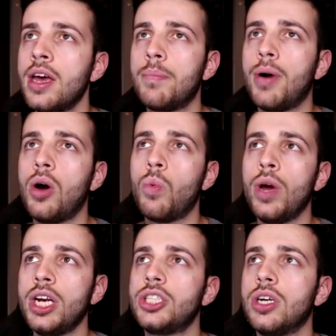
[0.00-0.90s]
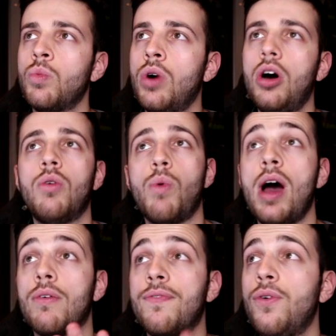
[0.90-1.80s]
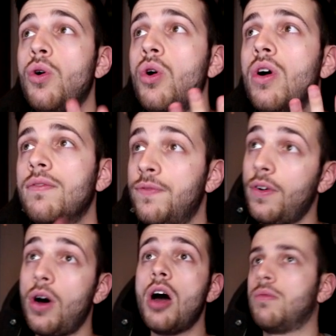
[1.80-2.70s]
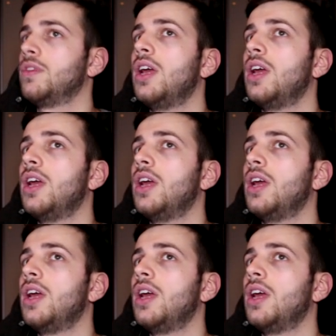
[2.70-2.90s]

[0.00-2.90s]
but oh wow,